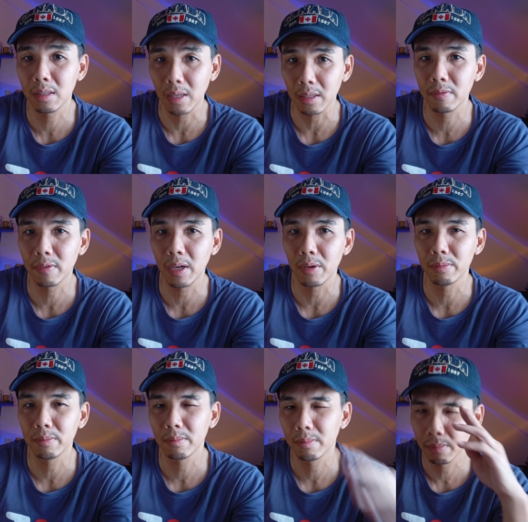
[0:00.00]
the next video.
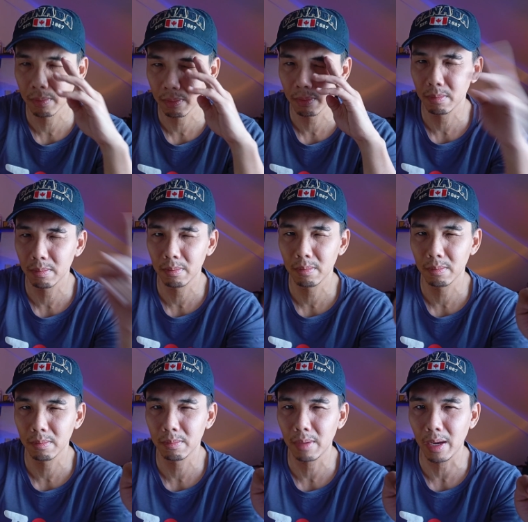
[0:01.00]

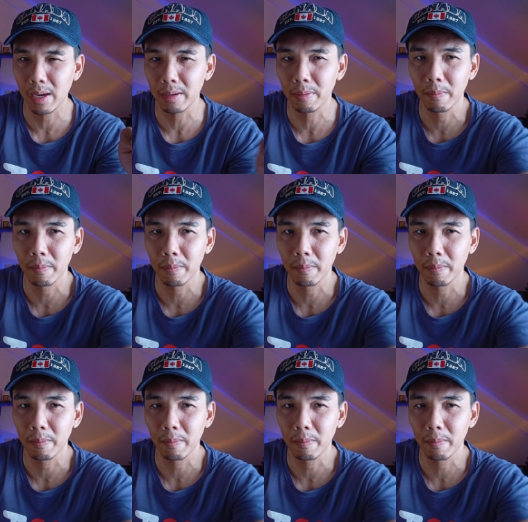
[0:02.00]
Bye.